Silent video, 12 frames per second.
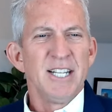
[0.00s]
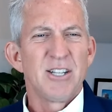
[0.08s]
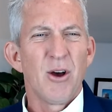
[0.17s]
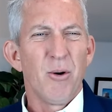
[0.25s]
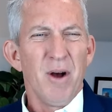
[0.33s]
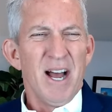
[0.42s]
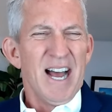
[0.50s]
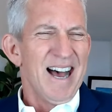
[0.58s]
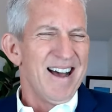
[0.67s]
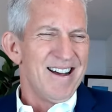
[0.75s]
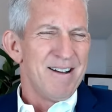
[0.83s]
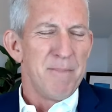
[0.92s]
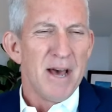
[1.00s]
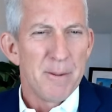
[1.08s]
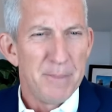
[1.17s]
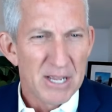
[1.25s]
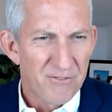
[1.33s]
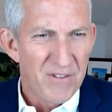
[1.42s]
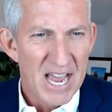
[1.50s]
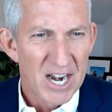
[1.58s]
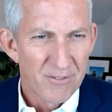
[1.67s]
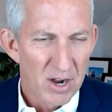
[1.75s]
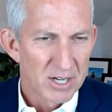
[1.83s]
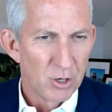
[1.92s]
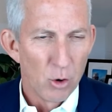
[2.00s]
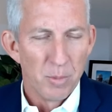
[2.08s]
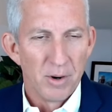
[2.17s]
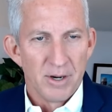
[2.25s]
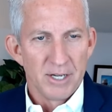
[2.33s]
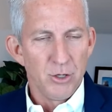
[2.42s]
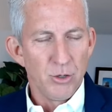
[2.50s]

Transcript: So I'm not a big fan of October.